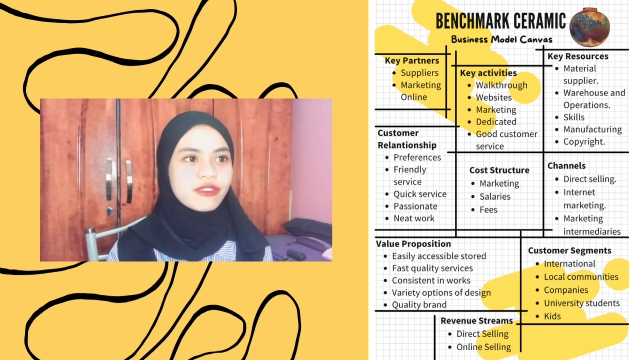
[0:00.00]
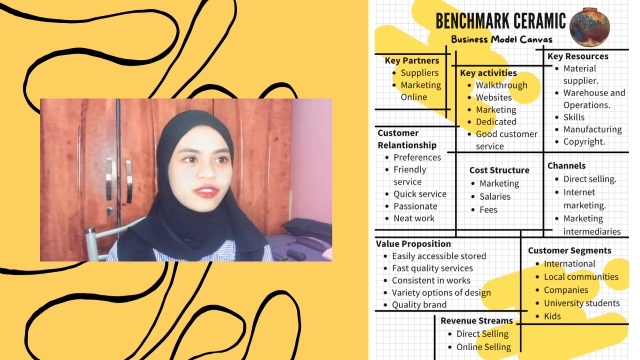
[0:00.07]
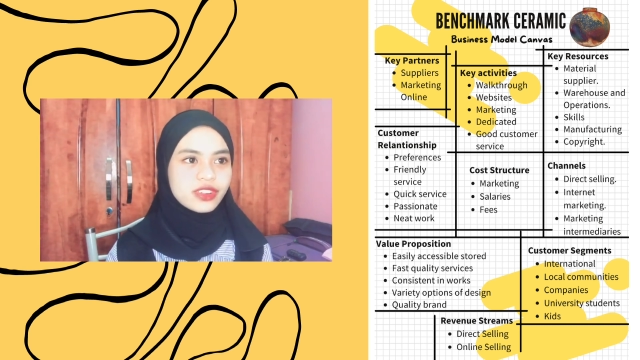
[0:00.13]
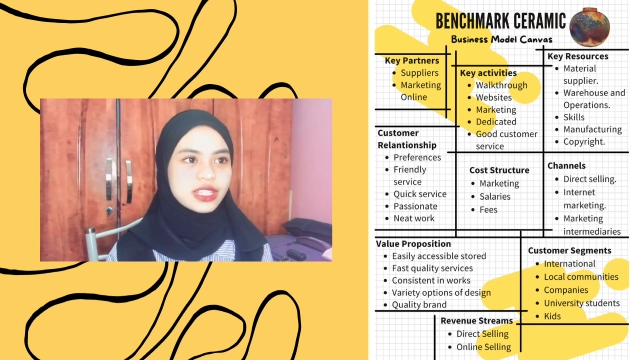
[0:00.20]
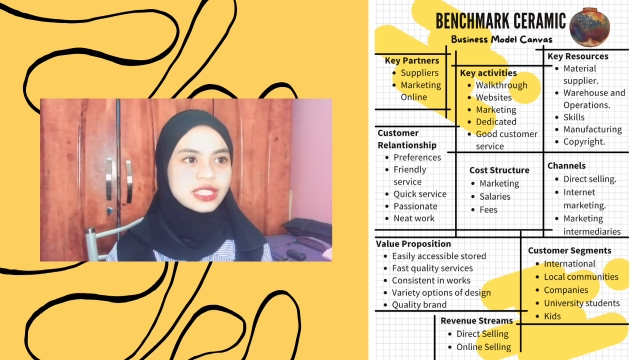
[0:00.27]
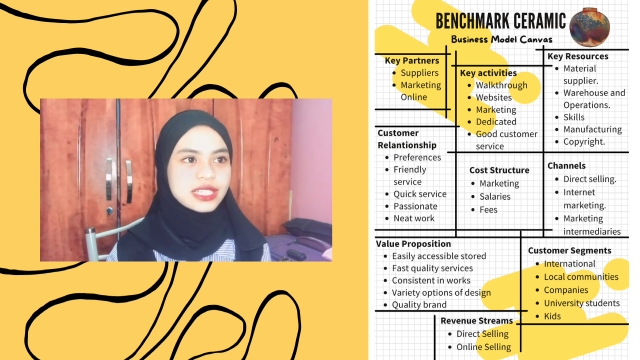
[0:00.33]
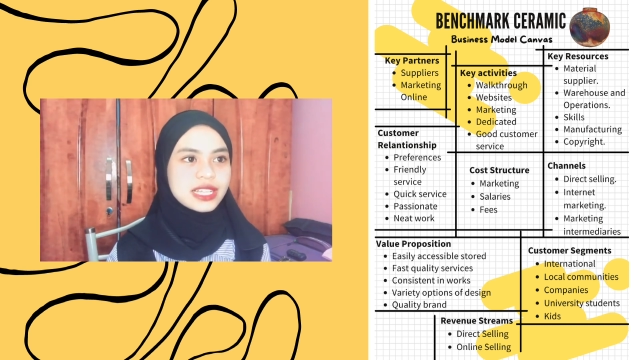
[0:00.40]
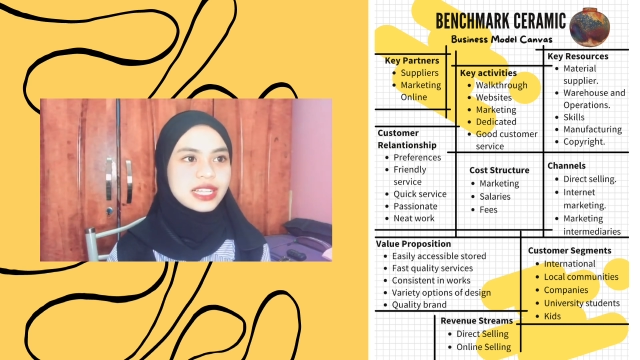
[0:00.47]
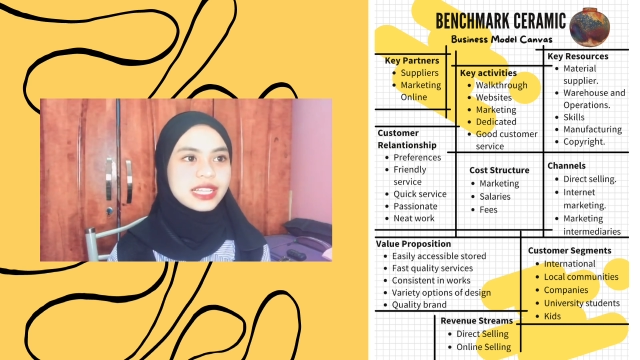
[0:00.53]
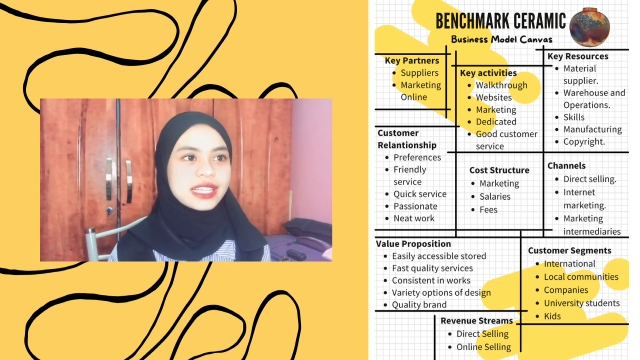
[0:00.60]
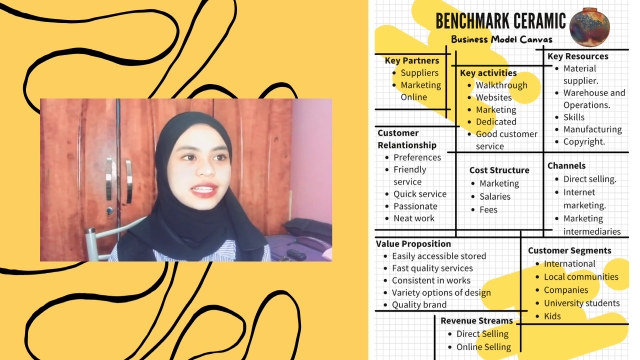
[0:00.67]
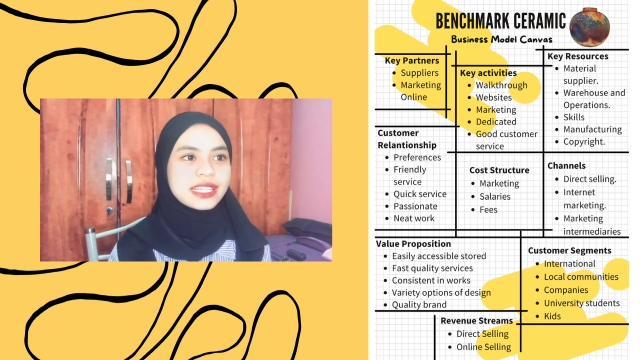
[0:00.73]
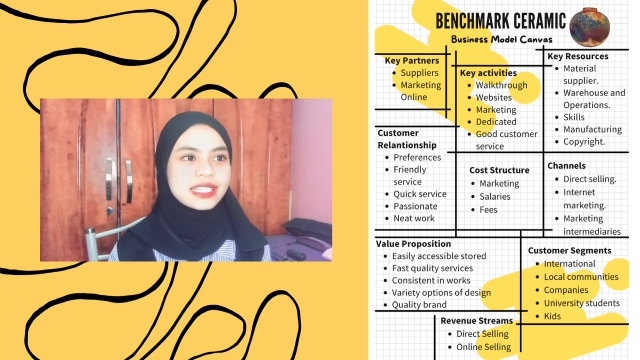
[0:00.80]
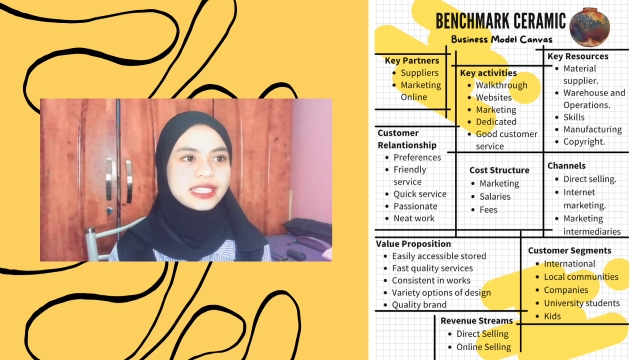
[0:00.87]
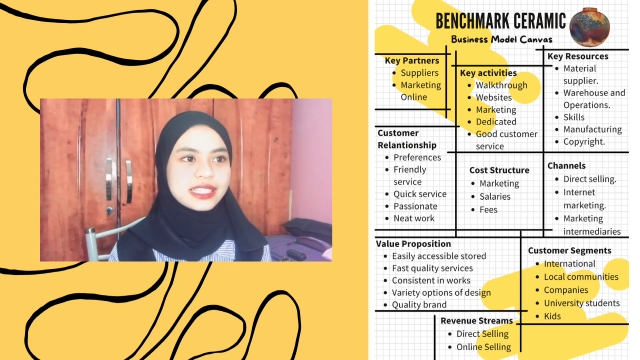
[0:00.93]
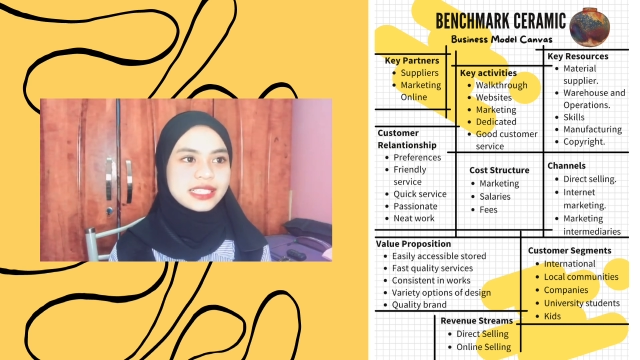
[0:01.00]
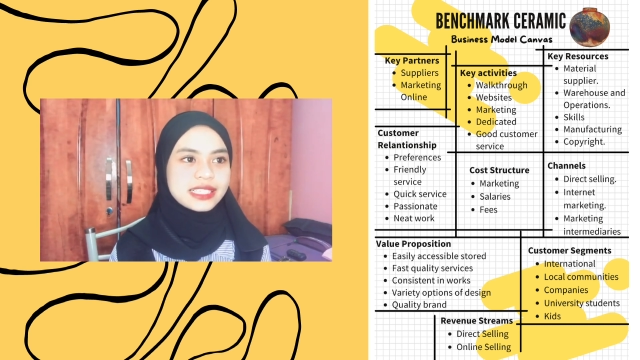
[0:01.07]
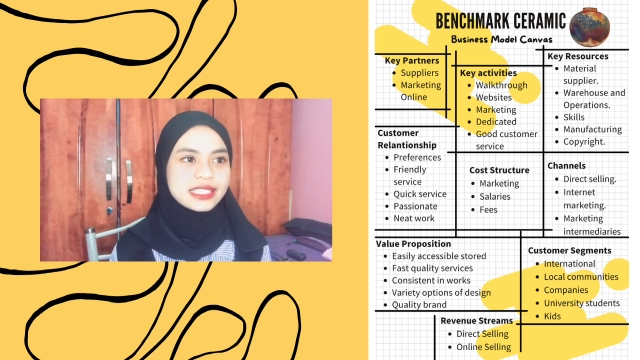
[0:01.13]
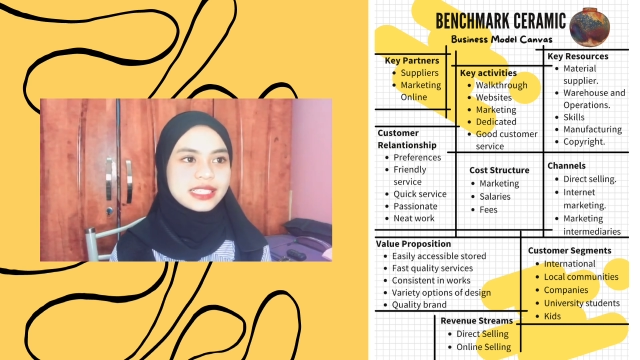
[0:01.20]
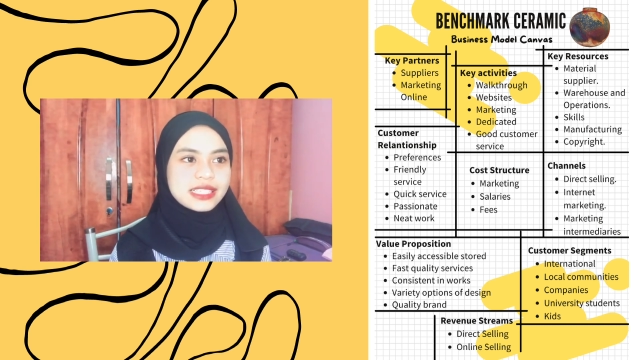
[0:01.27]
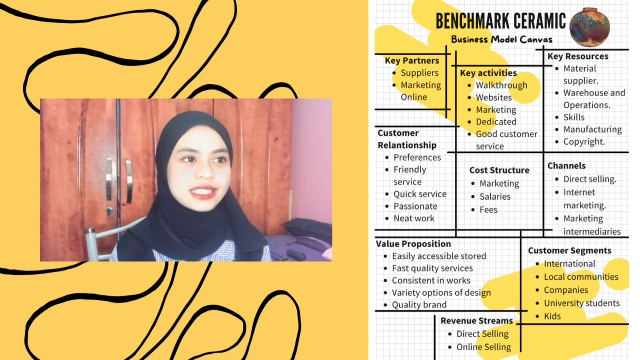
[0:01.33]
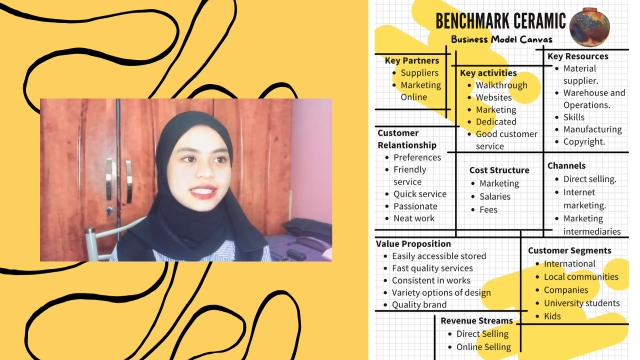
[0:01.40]
First,
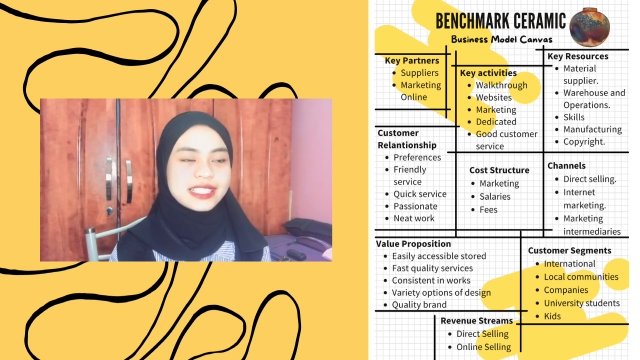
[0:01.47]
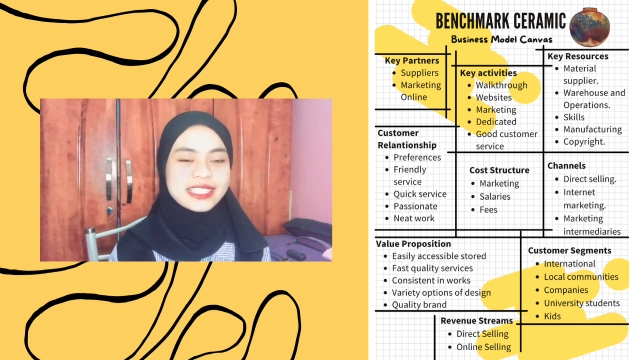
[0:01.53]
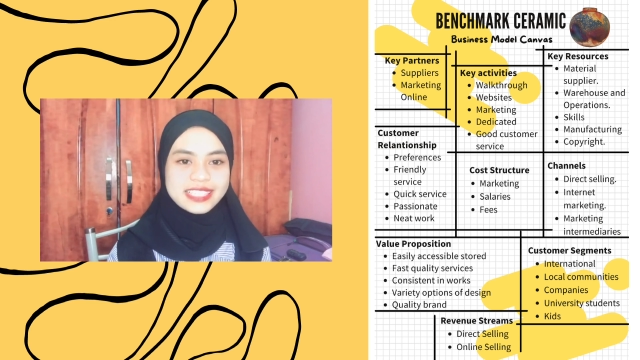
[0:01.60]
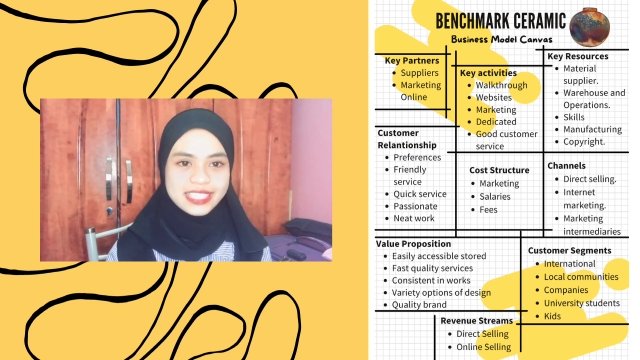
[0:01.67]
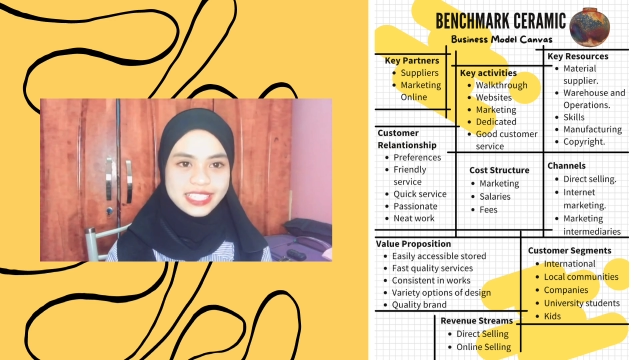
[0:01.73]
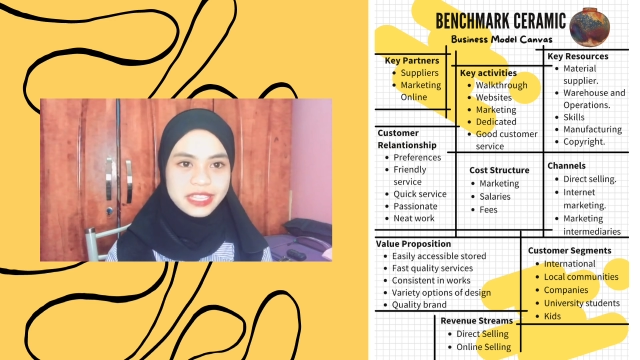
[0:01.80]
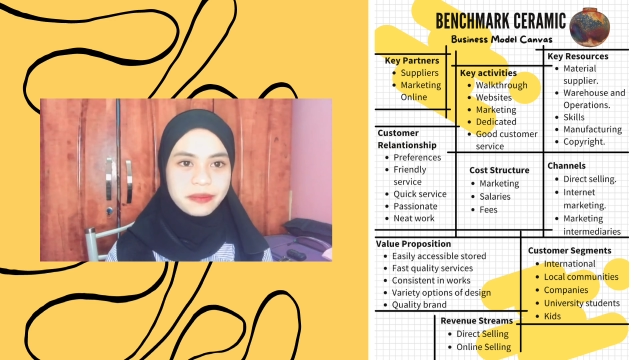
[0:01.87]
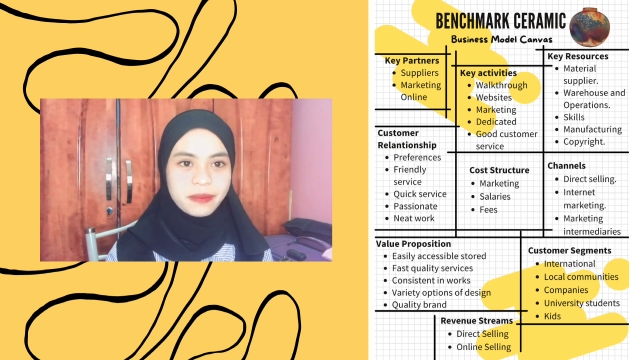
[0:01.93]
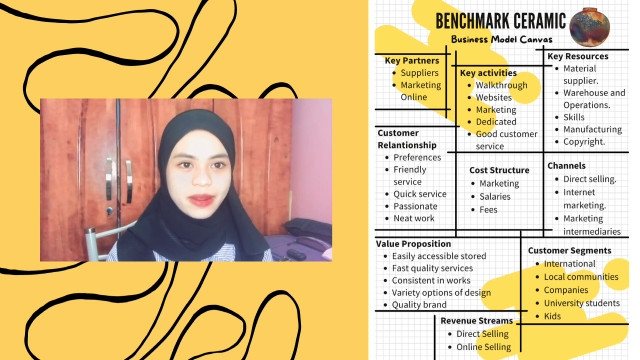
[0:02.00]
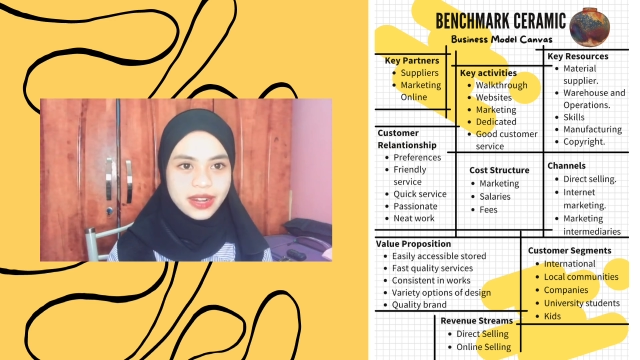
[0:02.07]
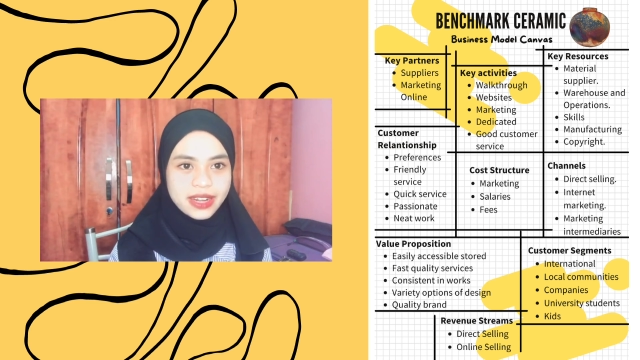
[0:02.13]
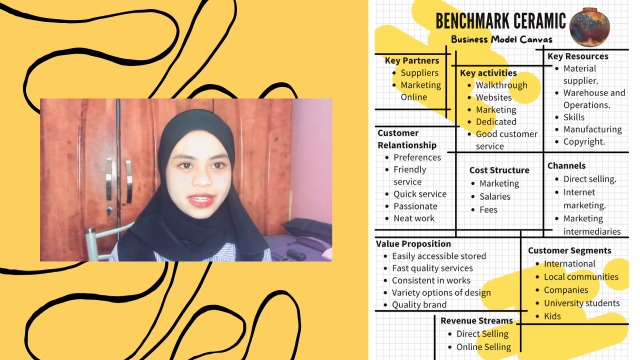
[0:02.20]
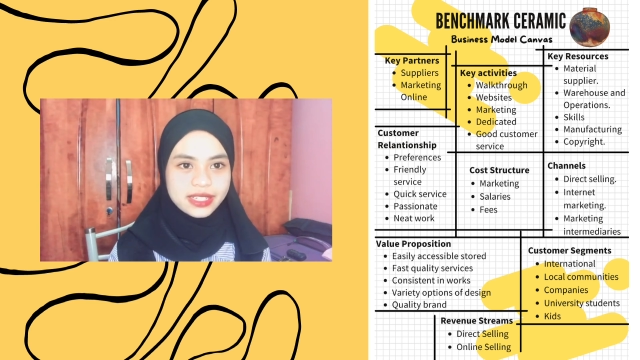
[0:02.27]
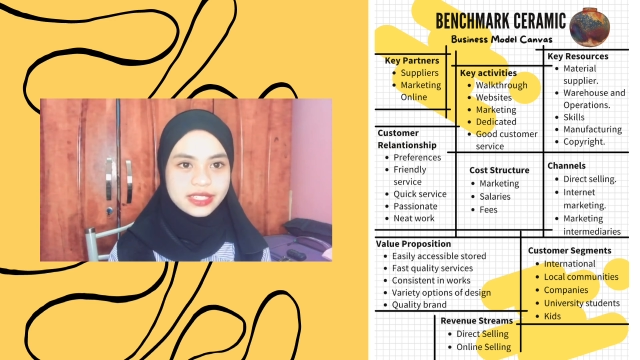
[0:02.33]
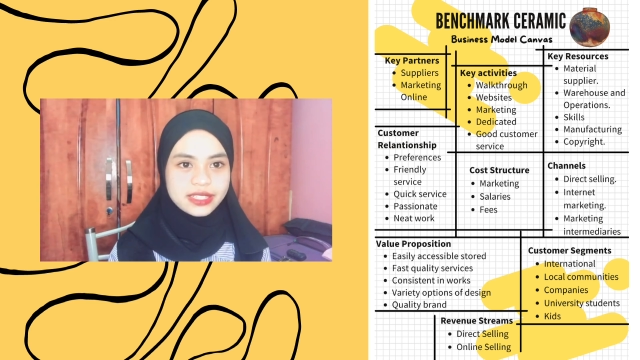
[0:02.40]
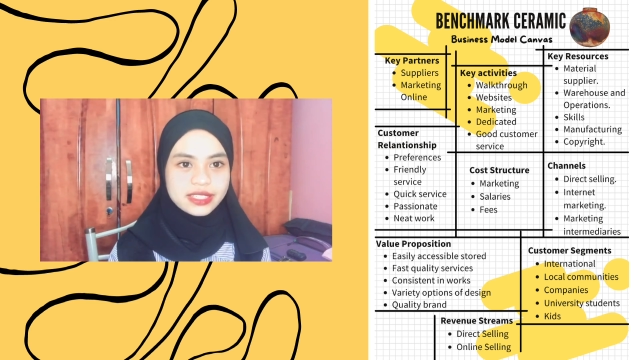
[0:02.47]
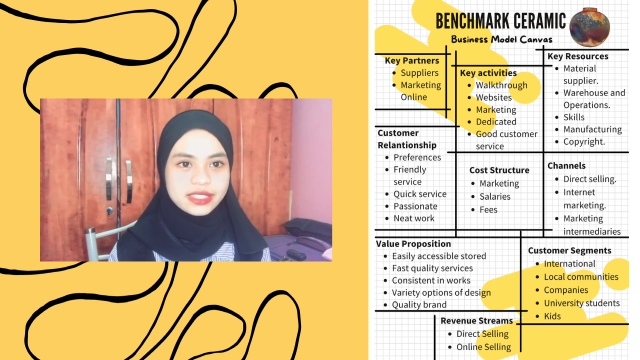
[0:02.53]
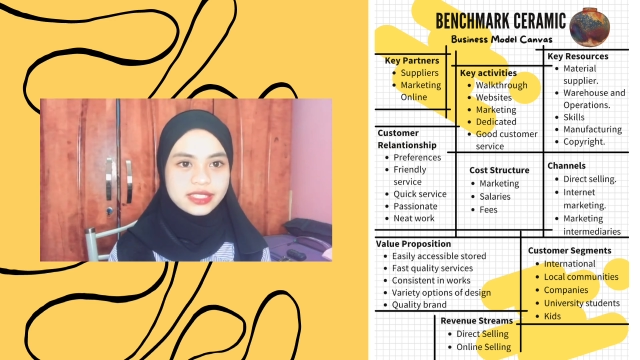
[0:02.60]
key partner.